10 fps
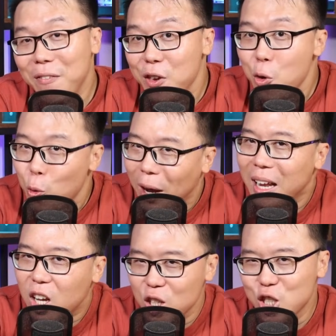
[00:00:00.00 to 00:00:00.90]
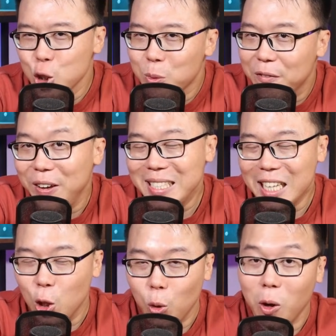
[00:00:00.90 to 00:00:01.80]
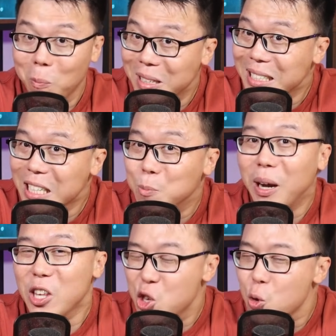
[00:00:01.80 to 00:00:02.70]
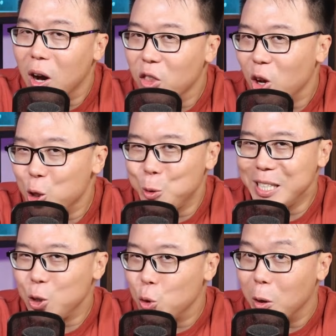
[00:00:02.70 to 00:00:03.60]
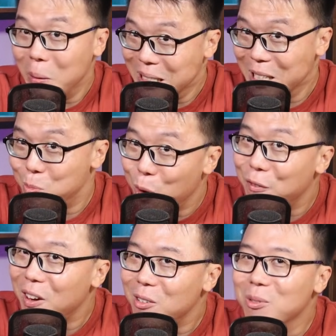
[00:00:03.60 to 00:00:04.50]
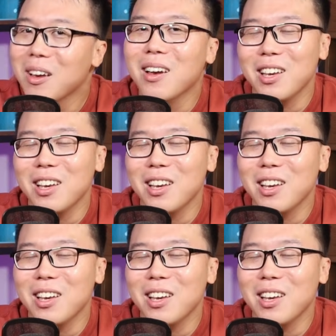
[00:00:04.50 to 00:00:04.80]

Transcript: if you run a consumer-facing local business but you are not using Google Business Profile,